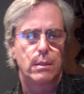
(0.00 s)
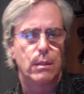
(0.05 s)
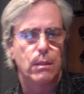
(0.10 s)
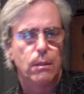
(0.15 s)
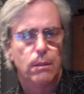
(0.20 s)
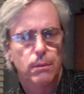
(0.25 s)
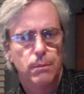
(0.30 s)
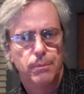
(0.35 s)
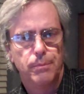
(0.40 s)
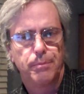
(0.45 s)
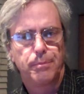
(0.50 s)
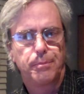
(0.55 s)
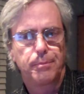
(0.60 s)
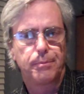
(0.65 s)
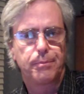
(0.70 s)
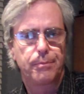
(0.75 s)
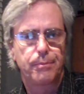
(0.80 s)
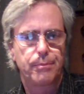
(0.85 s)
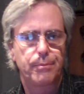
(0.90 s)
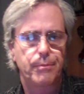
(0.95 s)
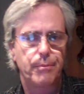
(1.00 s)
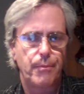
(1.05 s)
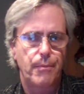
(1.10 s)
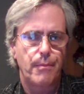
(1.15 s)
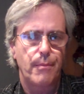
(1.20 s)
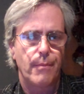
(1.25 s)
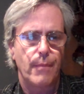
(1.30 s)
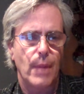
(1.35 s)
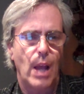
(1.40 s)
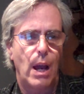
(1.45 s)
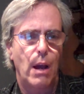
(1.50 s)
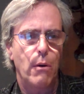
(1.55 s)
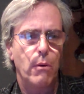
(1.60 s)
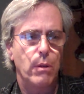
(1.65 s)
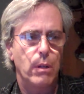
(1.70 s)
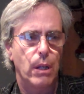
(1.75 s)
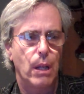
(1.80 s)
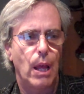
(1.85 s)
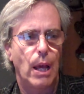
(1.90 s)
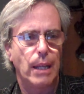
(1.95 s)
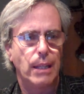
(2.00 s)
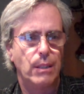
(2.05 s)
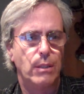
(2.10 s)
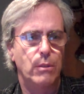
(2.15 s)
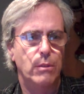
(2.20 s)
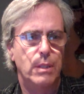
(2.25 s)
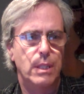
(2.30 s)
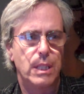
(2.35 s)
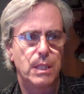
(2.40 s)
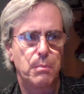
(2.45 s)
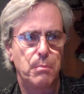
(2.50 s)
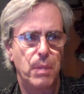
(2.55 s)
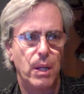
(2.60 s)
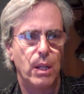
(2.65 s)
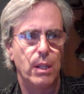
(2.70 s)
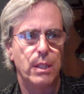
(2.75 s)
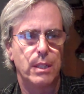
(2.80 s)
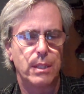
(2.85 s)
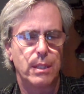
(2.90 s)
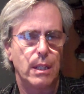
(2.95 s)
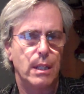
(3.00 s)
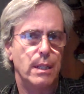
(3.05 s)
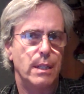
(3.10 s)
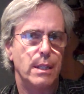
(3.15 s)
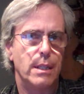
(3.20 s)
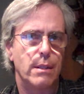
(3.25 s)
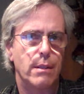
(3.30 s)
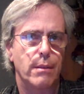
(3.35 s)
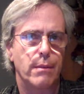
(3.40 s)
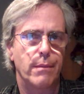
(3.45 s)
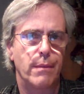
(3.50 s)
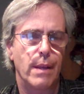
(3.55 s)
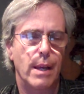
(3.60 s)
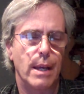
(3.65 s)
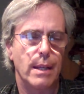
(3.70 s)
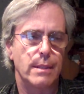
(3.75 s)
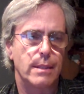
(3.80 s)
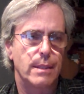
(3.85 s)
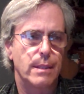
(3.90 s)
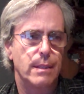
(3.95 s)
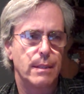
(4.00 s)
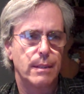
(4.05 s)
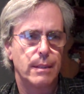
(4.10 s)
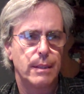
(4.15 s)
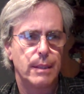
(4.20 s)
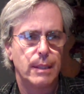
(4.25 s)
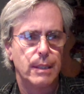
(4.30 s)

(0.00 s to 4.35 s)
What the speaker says: So, I would like to dispel this idea that